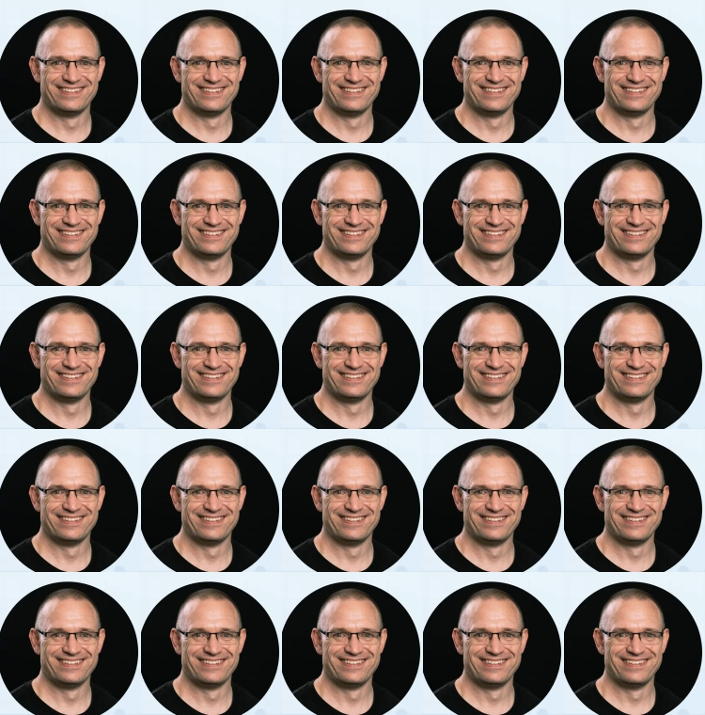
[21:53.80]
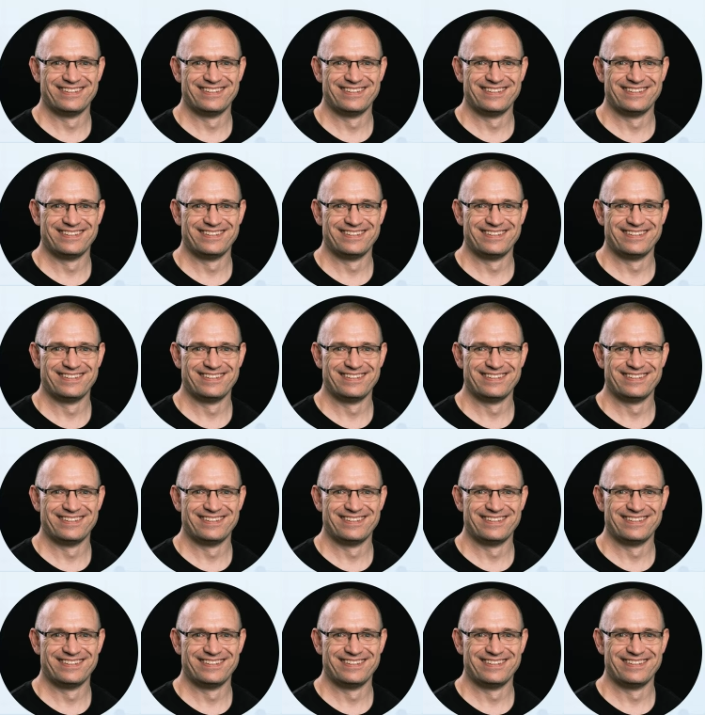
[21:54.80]

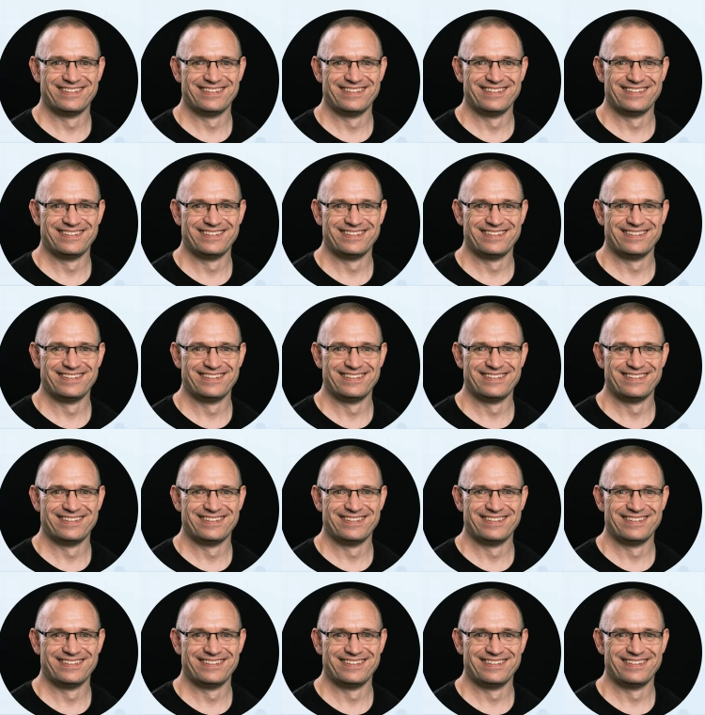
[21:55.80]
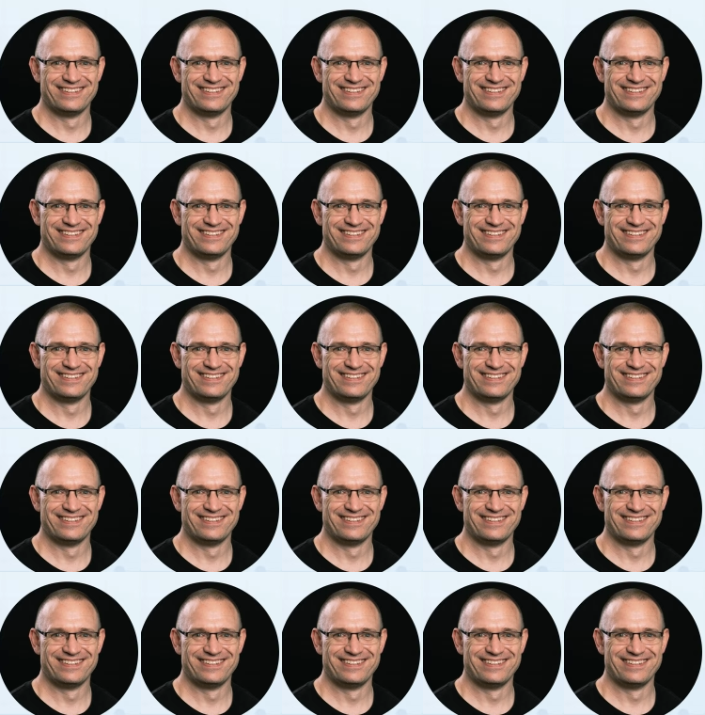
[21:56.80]
(no lip movement)